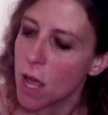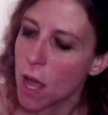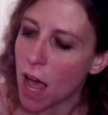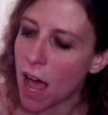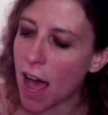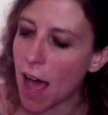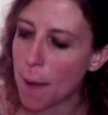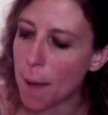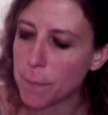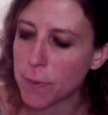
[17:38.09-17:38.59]

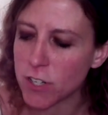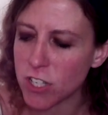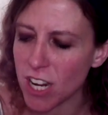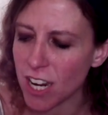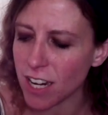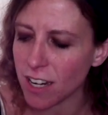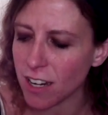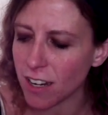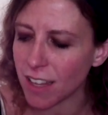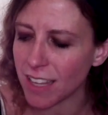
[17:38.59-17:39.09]

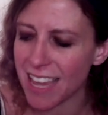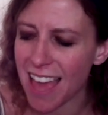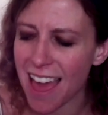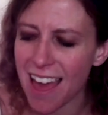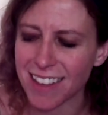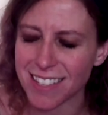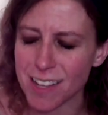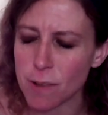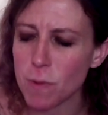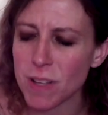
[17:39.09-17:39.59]

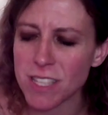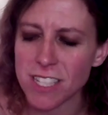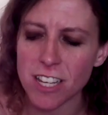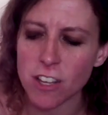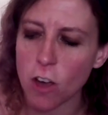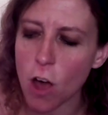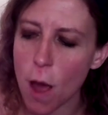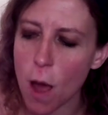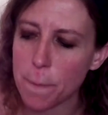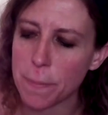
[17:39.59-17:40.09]
Someone's in
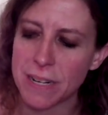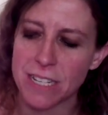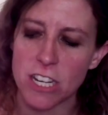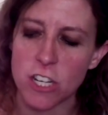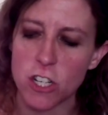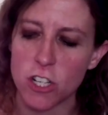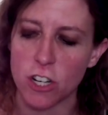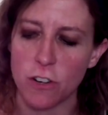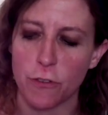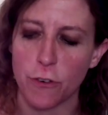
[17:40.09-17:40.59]

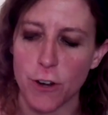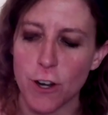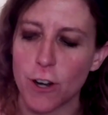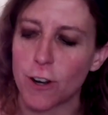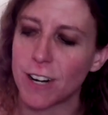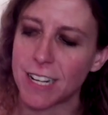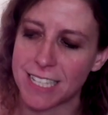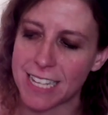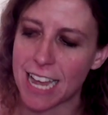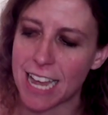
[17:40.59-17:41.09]
competition for
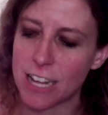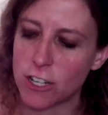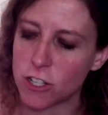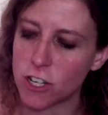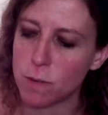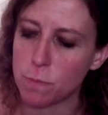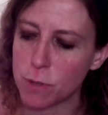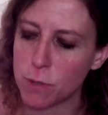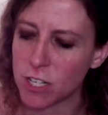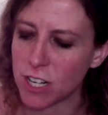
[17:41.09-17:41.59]
your
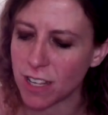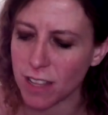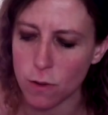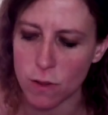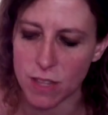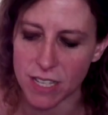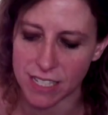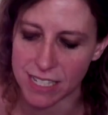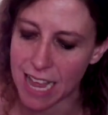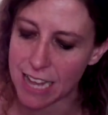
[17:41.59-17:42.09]
attention, particularly
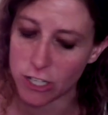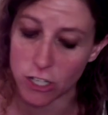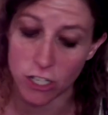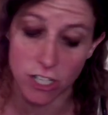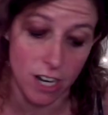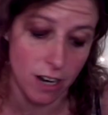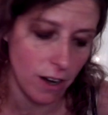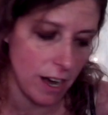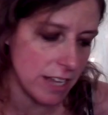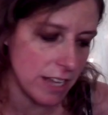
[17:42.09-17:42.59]
with a
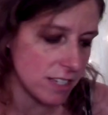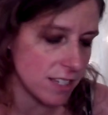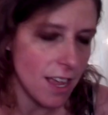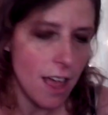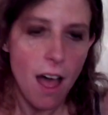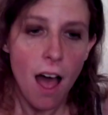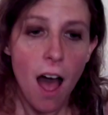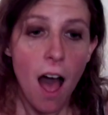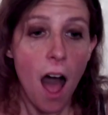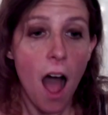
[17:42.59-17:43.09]
Sagittarius.
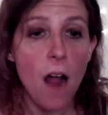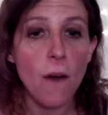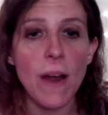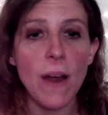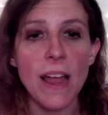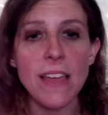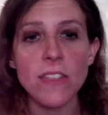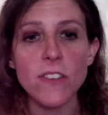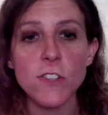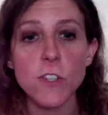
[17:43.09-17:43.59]
All
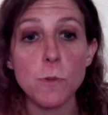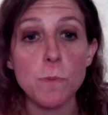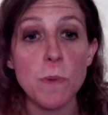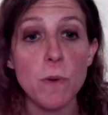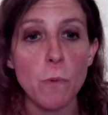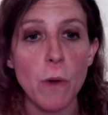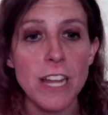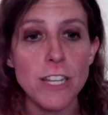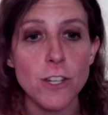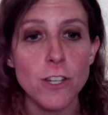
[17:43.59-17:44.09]
right, this has
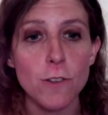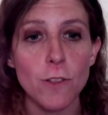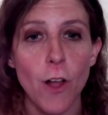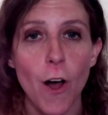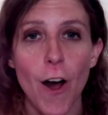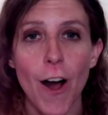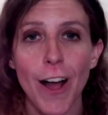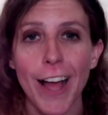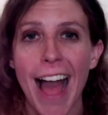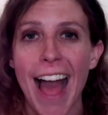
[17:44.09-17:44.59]
been way too
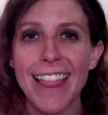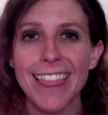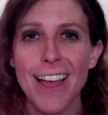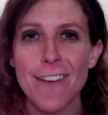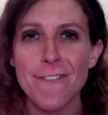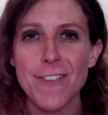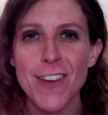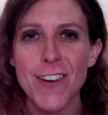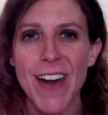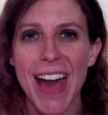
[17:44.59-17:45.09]
long. I
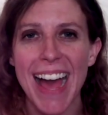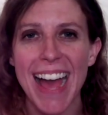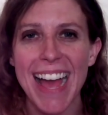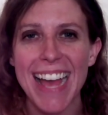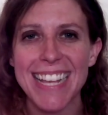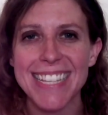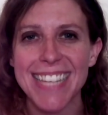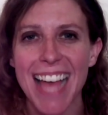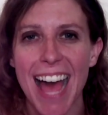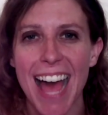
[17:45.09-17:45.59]
love you
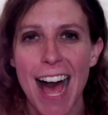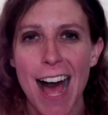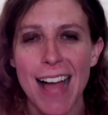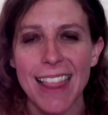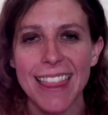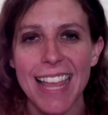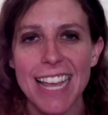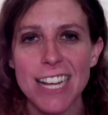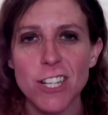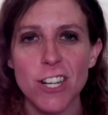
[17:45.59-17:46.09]
guys.
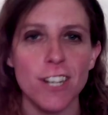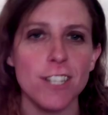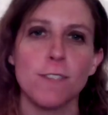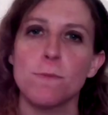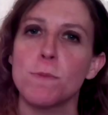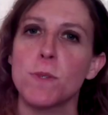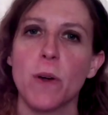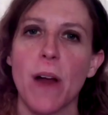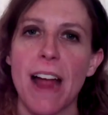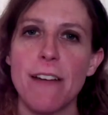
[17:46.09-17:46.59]
Like, share,
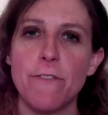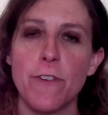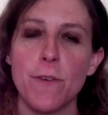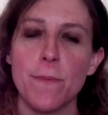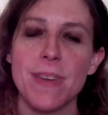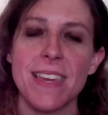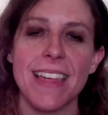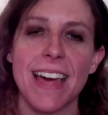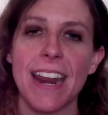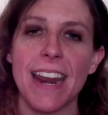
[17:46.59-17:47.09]
subscribe for
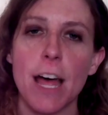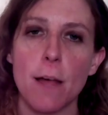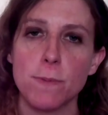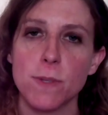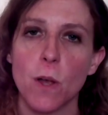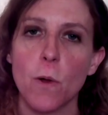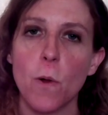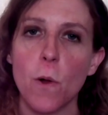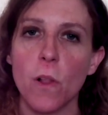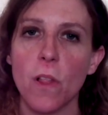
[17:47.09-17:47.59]
me. That
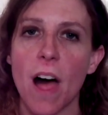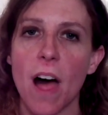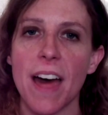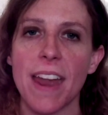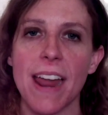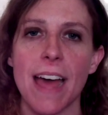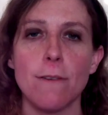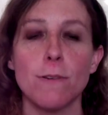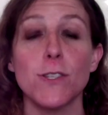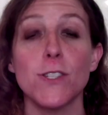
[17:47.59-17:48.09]
helps a whole lot.
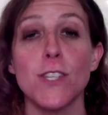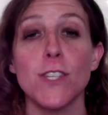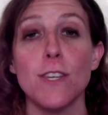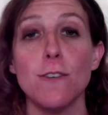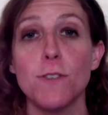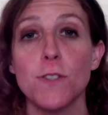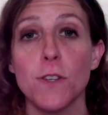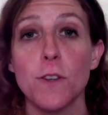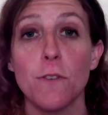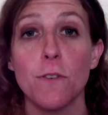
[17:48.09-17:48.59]
I will see you
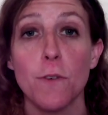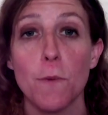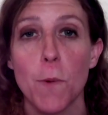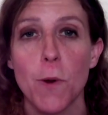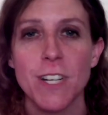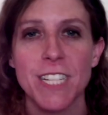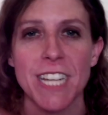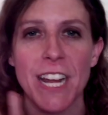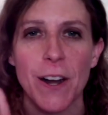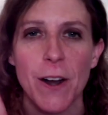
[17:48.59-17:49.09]
soon for
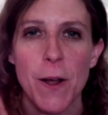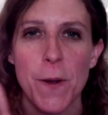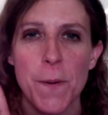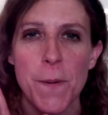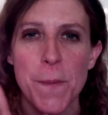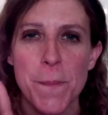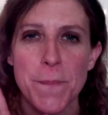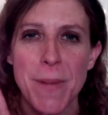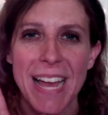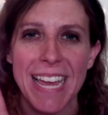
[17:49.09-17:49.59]
more tarot.
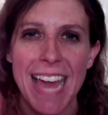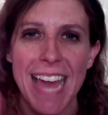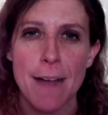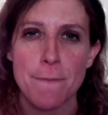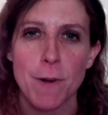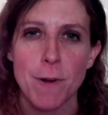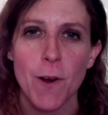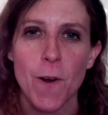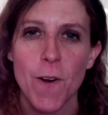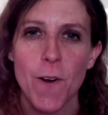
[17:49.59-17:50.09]
Bye,
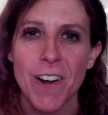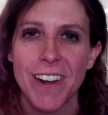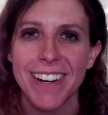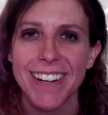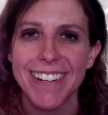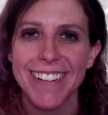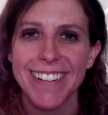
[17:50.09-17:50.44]
Capricorn.